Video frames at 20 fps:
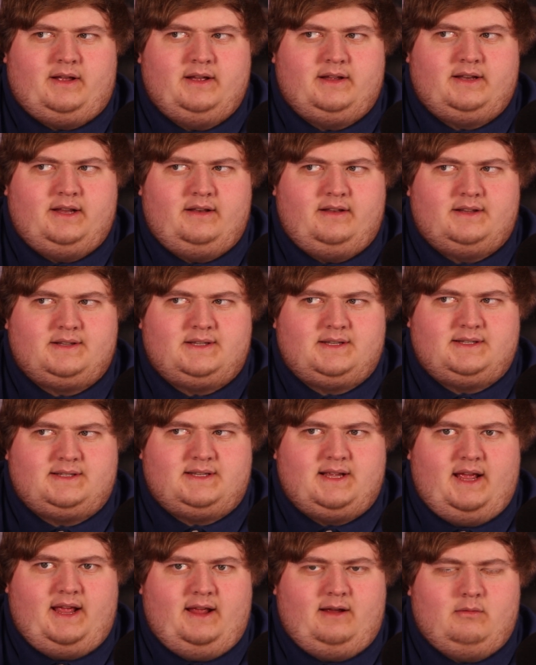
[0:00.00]
and this
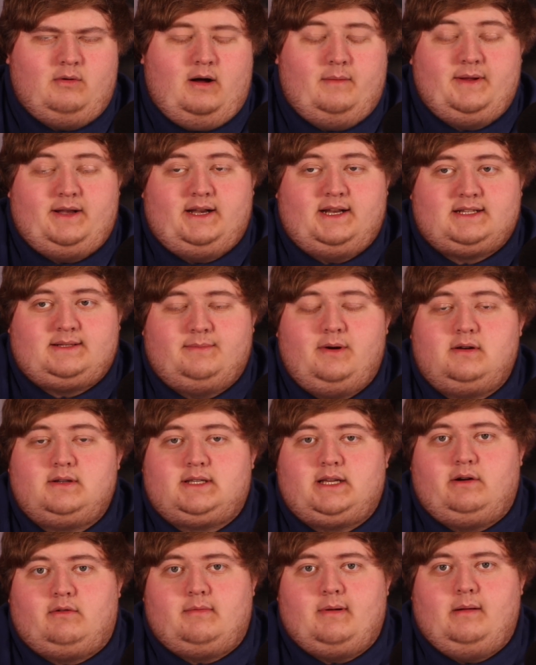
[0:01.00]
is well, I mean, it is
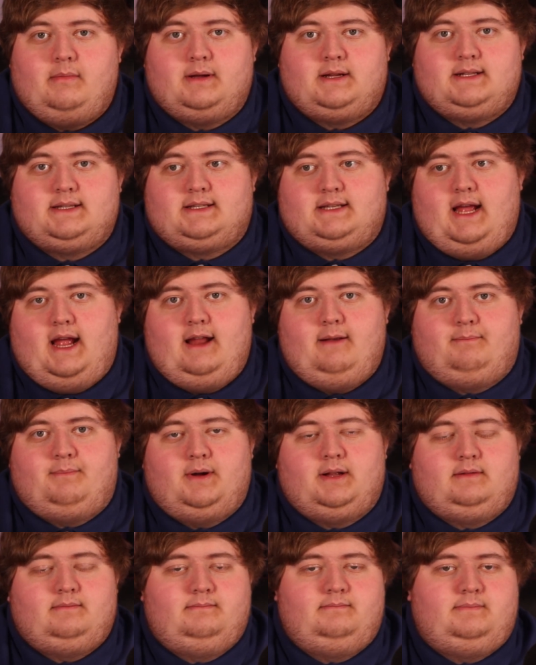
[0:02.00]
mostly a Republican state,
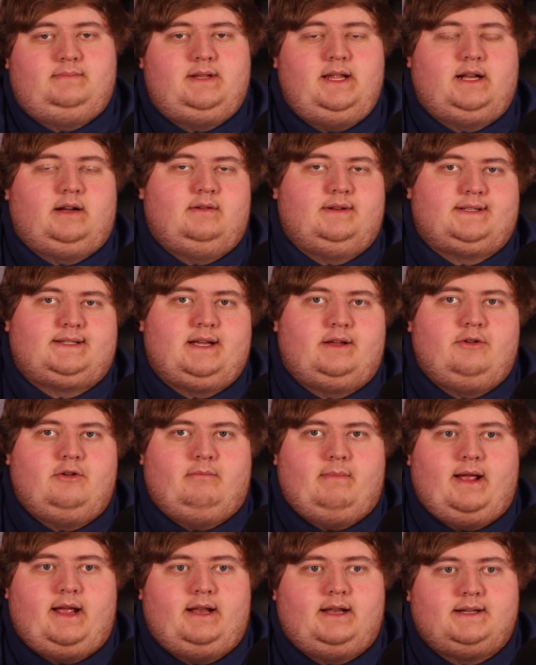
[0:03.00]
but you know, in
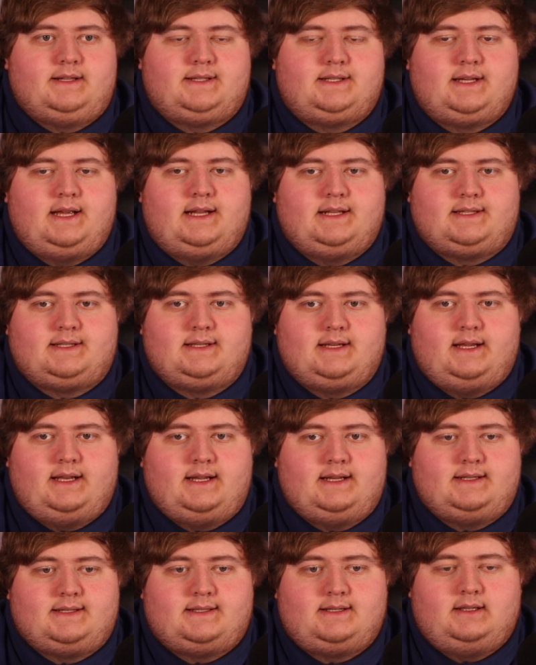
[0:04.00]
southern Maine, it
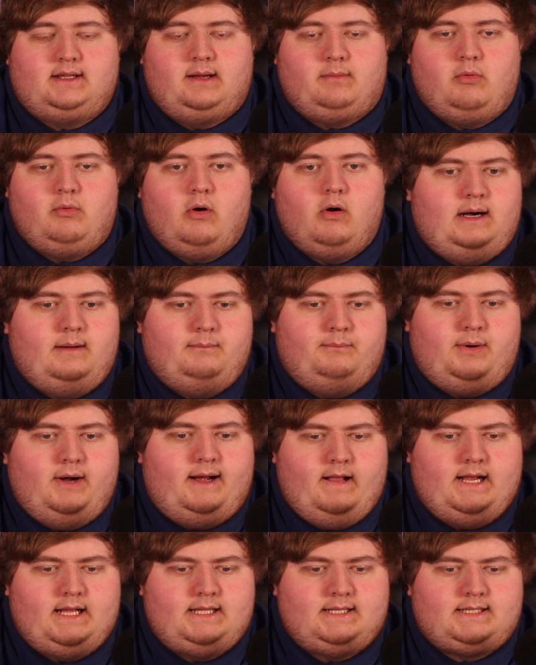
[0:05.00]
is liberal.
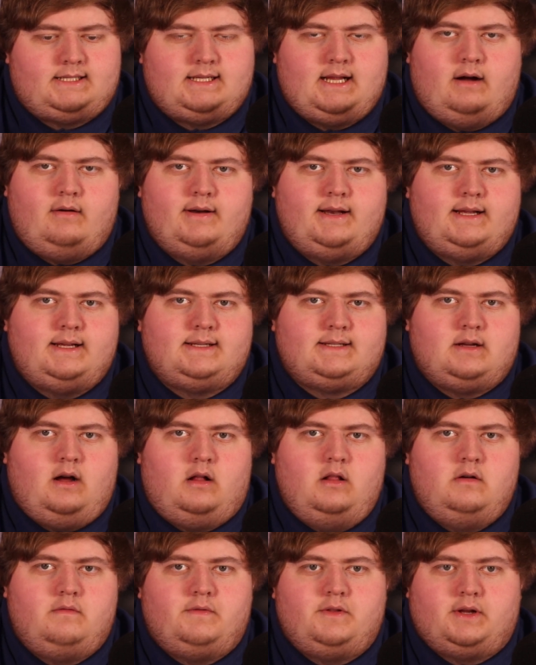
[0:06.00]
But this is how it is
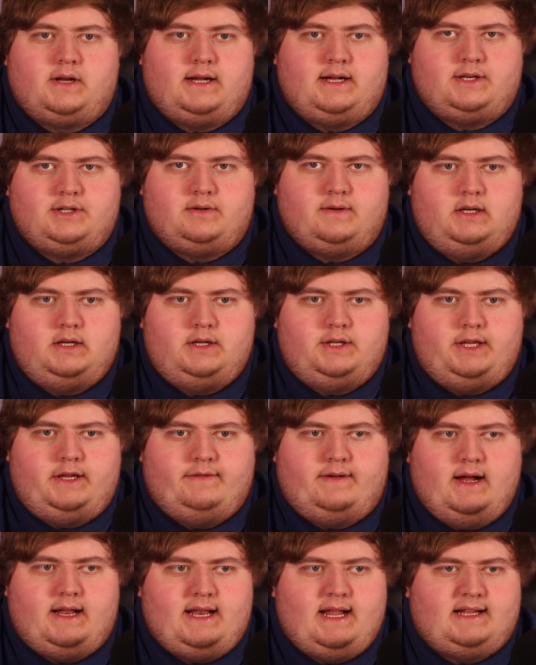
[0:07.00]
all over the country. You've
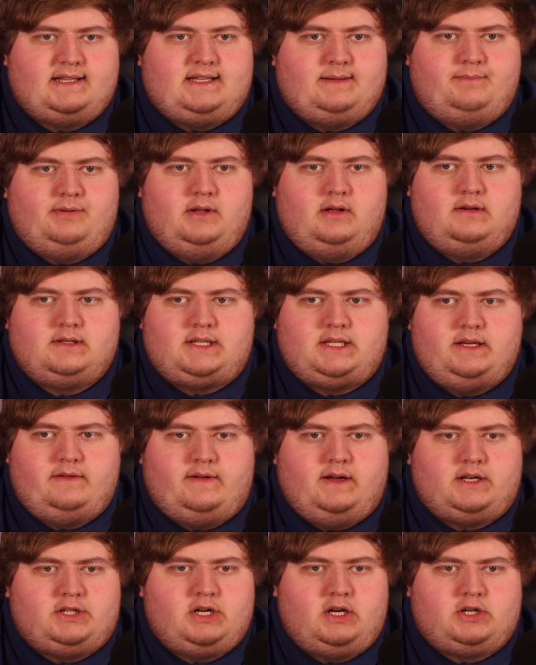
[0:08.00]
got Nancy Pelosi, you've
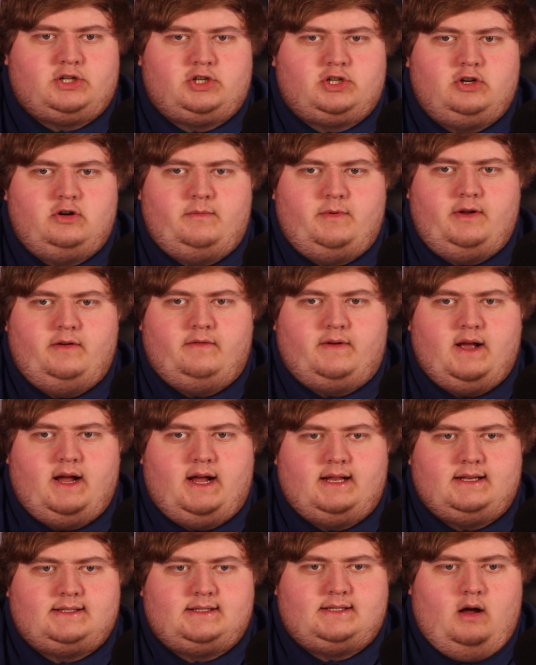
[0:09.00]
got Chuck Schumer, you've
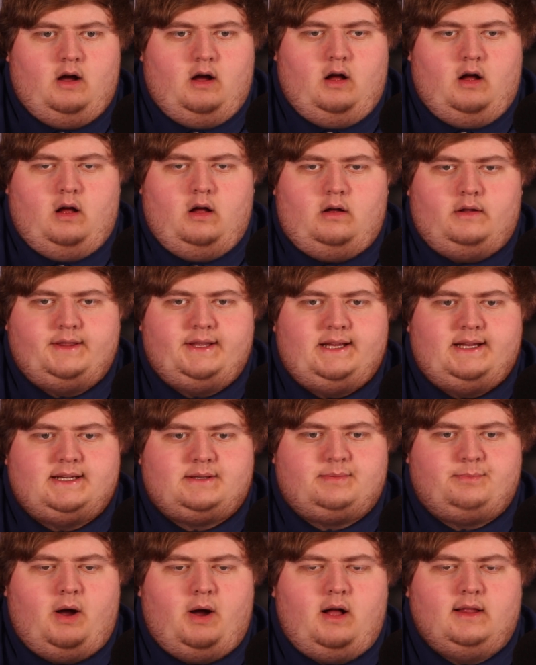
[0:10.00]
got all these
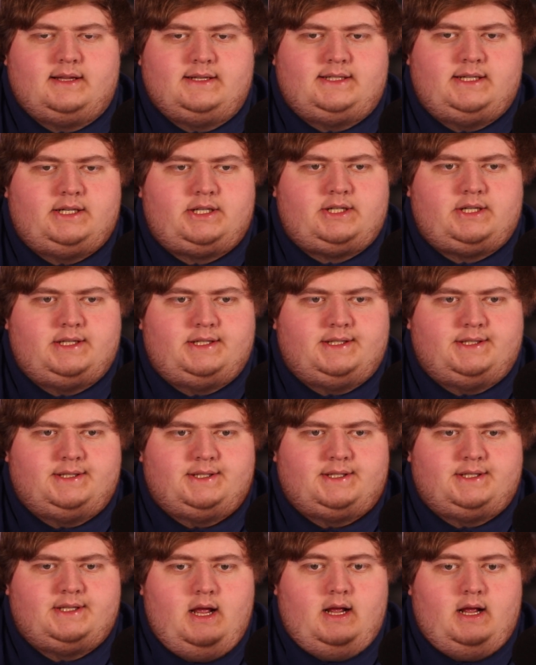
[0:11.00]

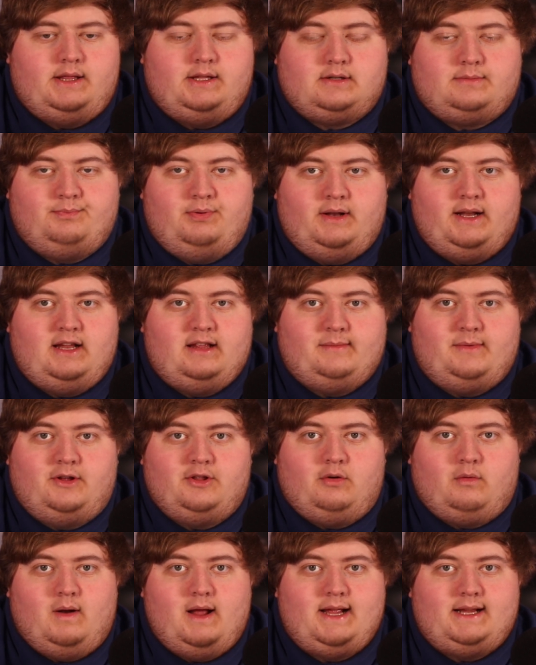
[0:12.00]
politicians. There's plenty of them on
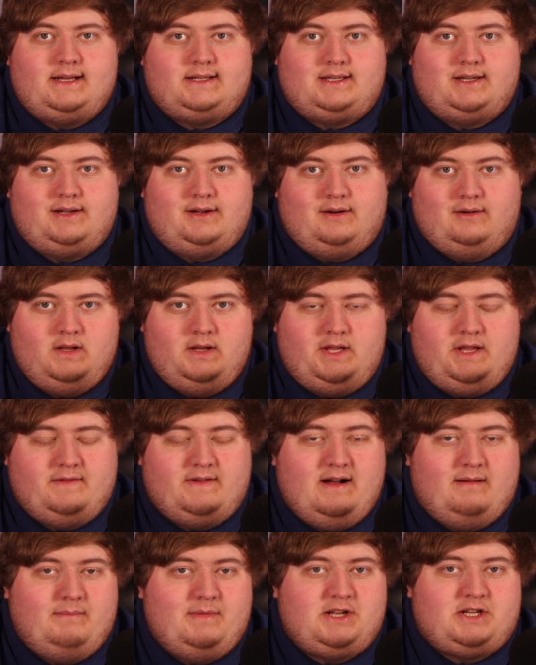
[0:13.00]
the right too. You've
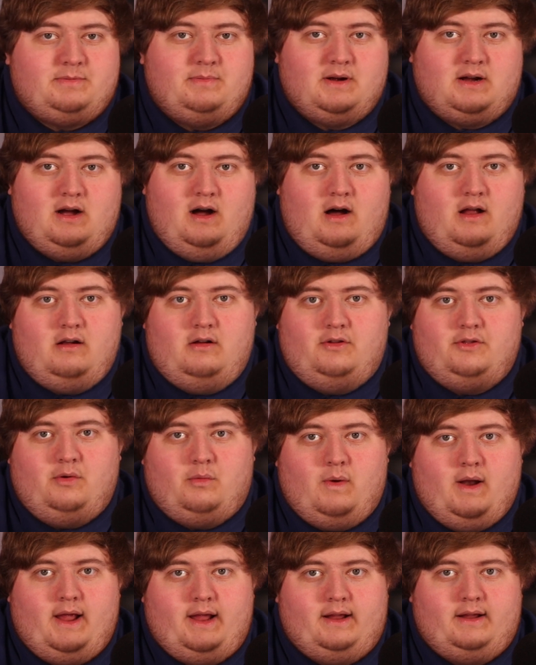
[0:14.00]
got Mitch McConnell on the
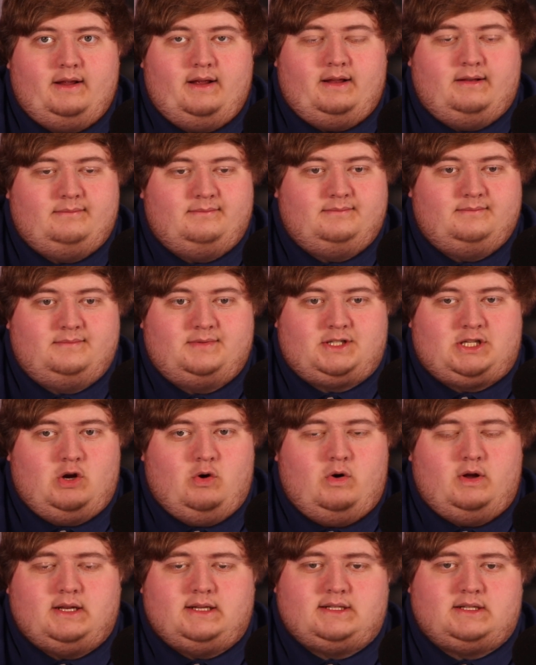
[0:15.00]
right and so
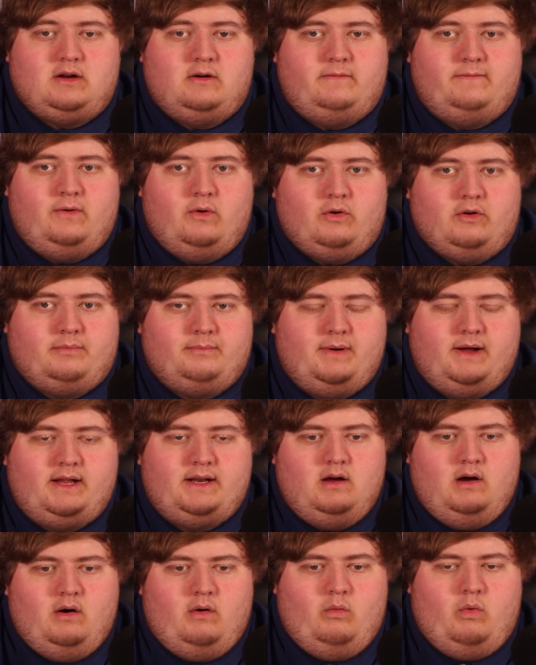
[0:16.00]
on and so forth.
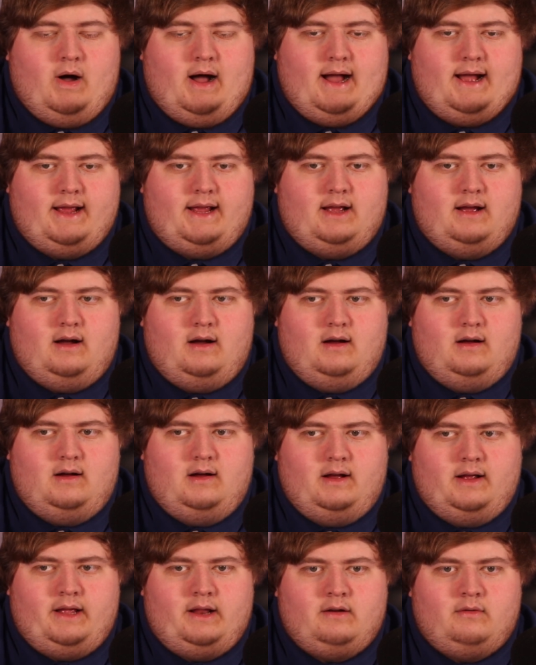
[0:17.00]
But why,
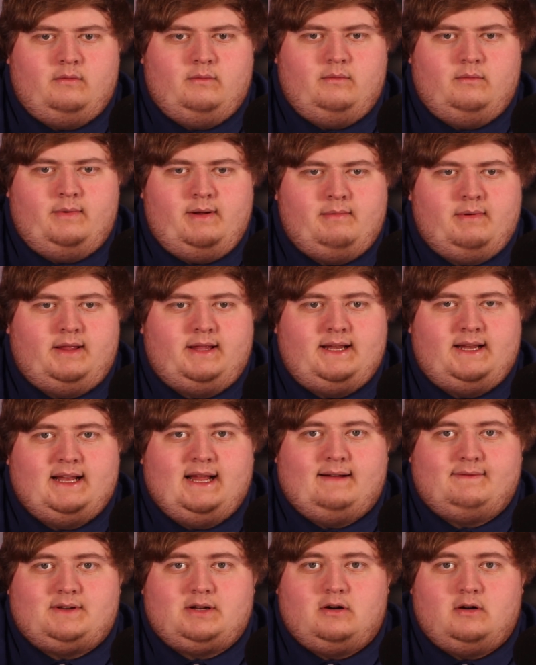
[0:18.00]
you know, we really need to
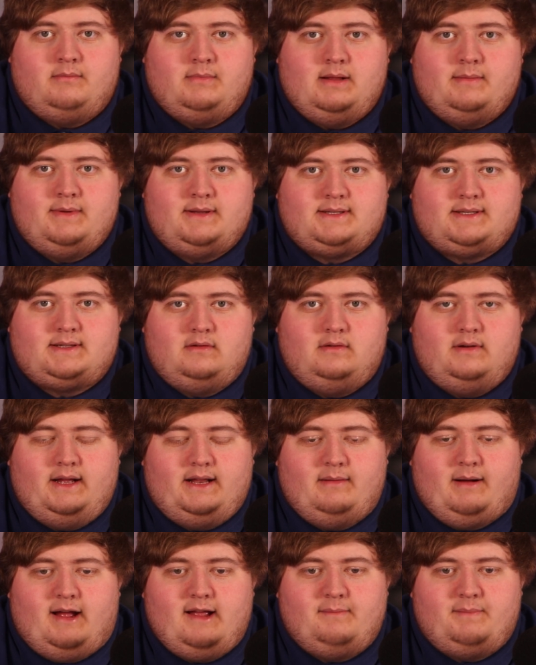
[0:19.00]
have term limits,
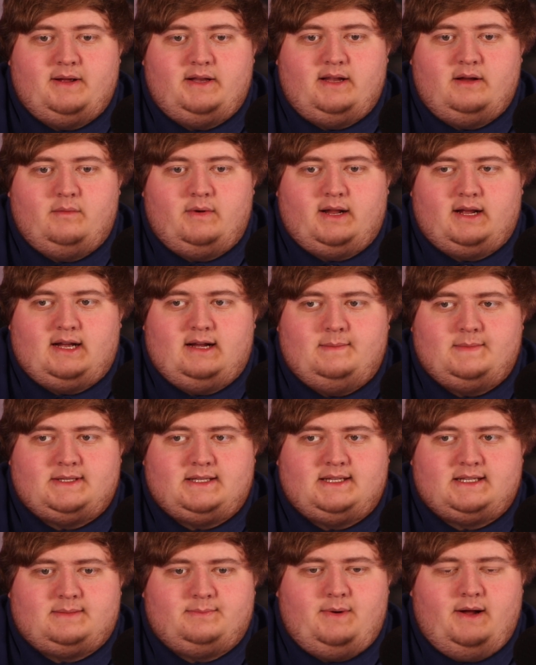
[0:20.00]
in my opinion, when it comes to
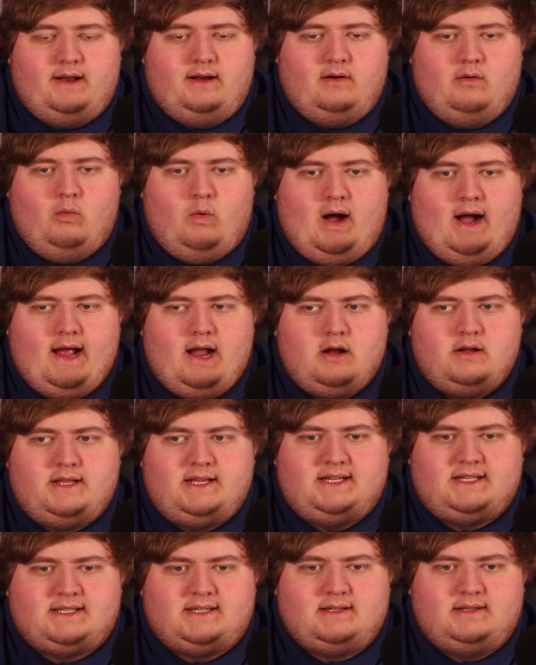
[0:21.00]
this. But why are
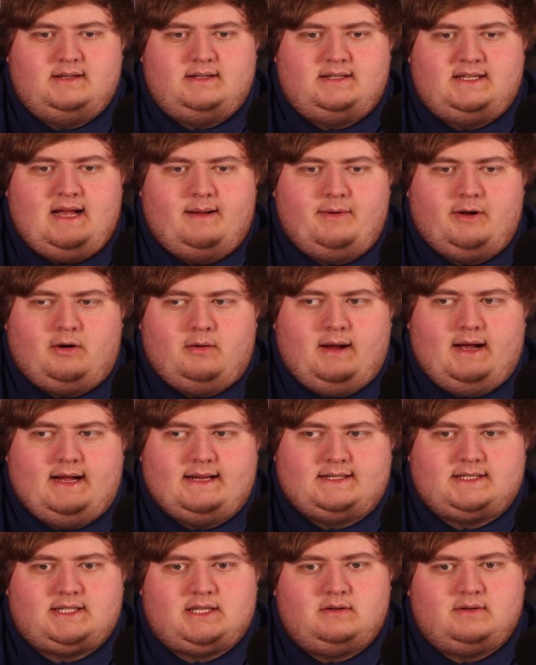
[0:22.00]
these
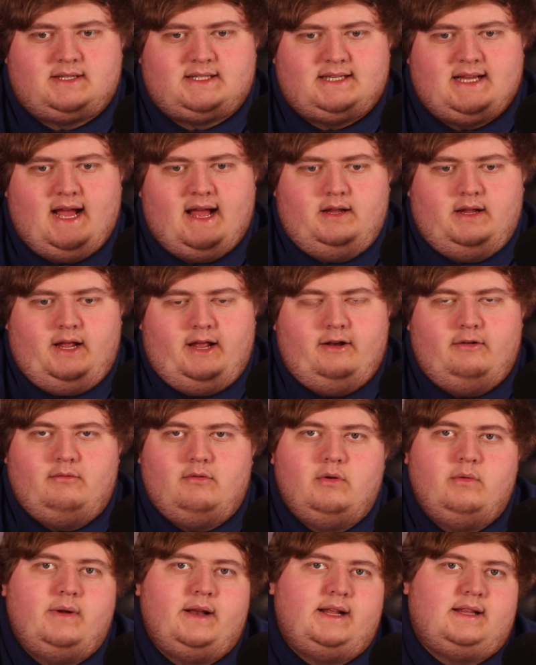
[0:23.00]
Democrats so set in
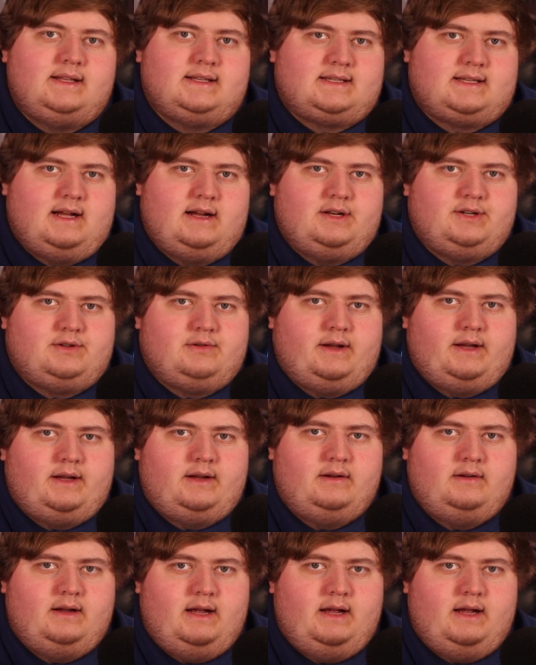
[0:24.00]
ruining this country?